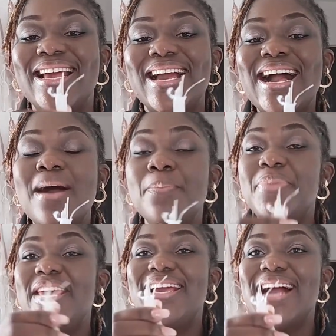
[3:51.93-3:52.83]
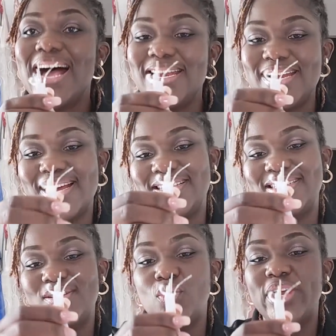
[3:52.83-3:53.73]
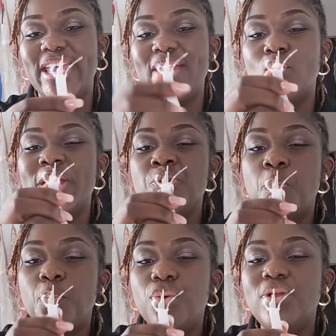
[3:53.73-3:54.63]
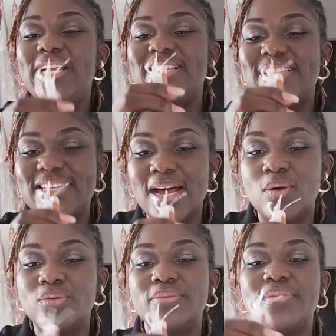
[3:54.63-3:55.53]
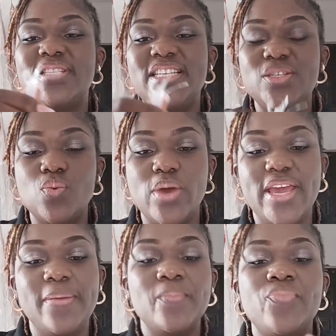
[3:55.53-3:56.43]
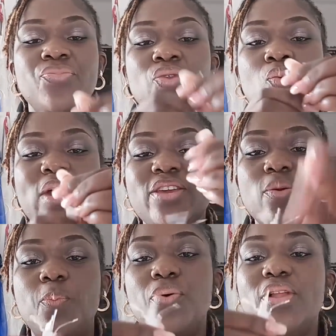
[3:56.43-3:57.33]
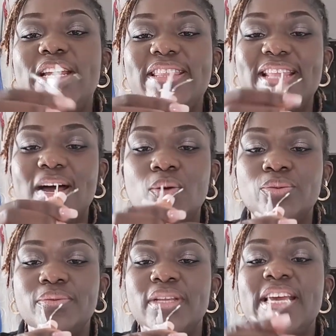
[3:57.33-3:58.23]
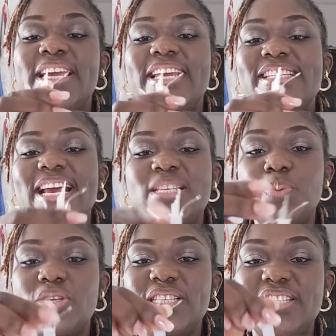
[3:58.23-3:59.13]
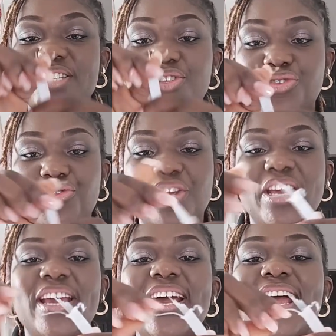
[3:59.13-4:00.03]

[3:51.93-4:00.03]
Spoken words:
can be gathered. Okay, when you pull it down this way, when you pull it down, it exposes the string,